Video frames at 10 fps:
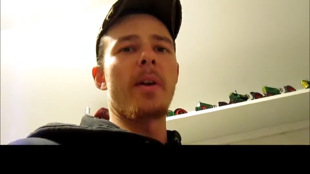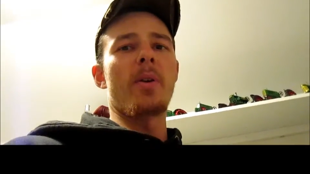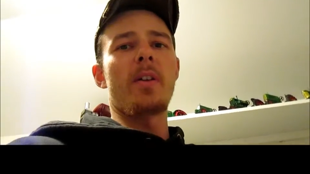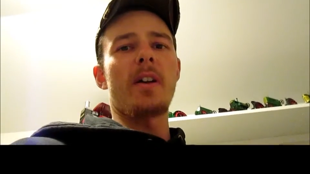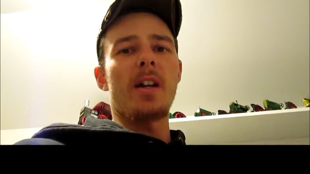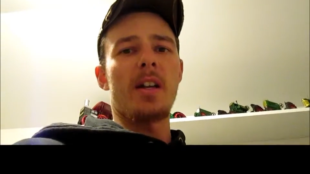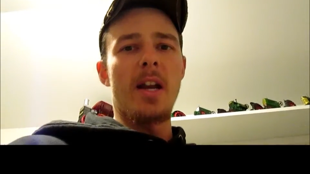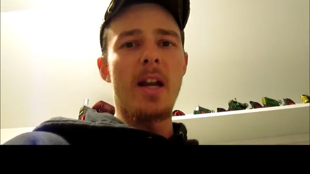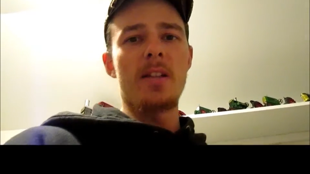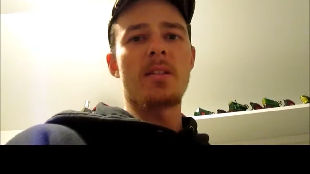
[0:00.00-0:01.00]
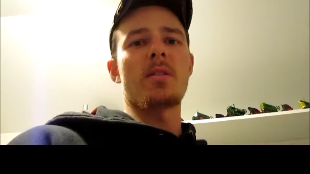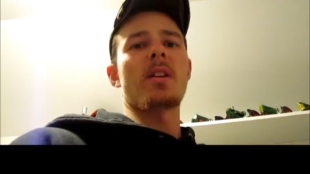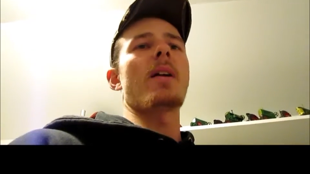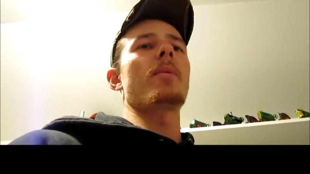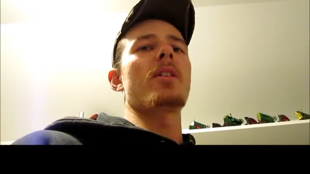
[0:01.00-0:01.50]
I know I got Canadian
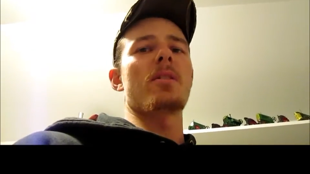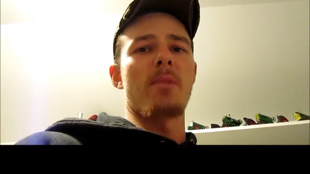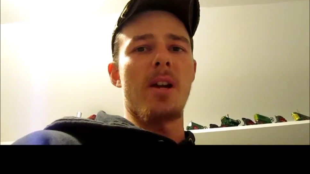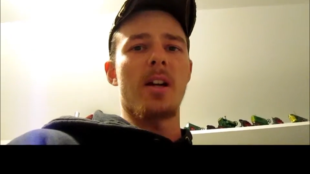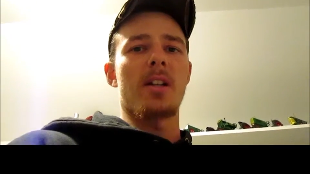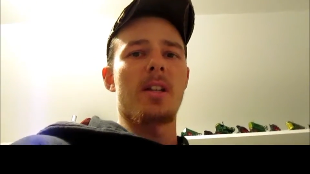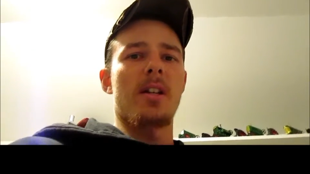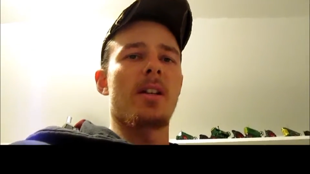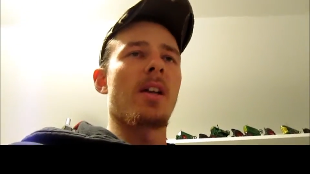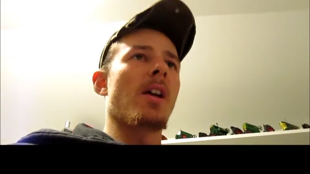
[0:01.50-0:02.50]
subscribers, American,